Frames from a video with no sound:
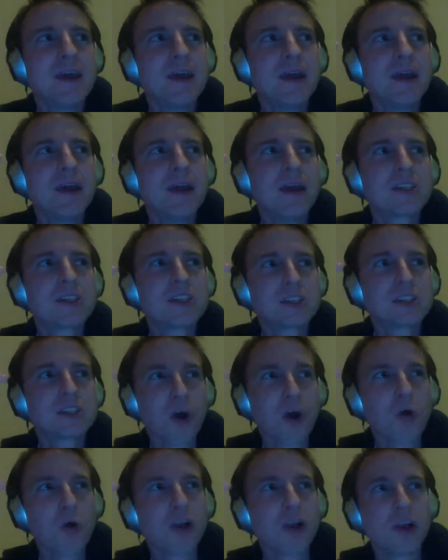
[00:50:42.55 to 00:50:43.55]

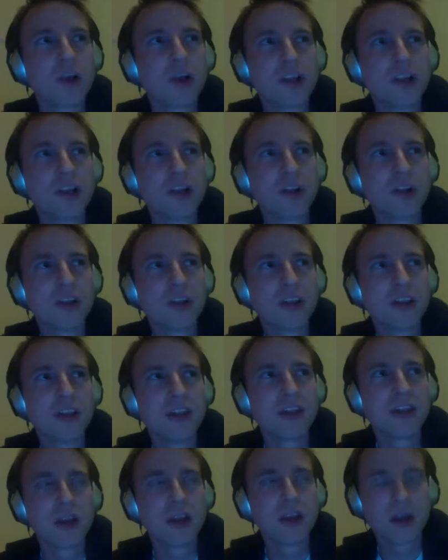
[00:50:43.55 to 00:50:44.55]
so
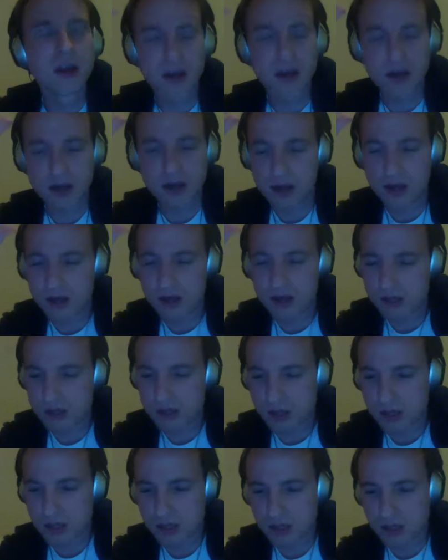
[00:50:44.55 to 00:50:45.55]
clearly
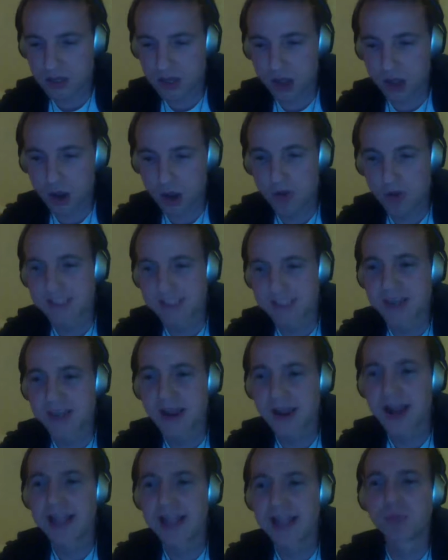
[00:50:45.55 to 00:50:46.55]

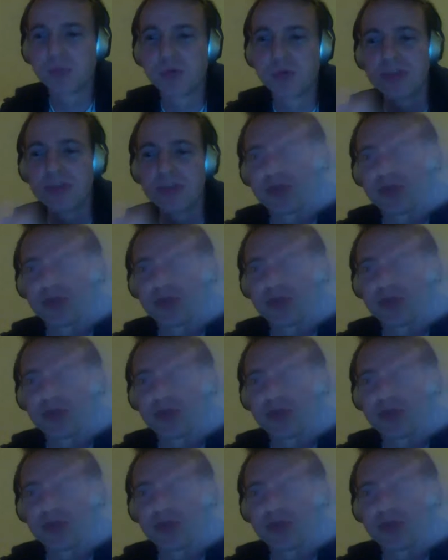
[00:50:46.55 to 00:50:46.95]
coincides with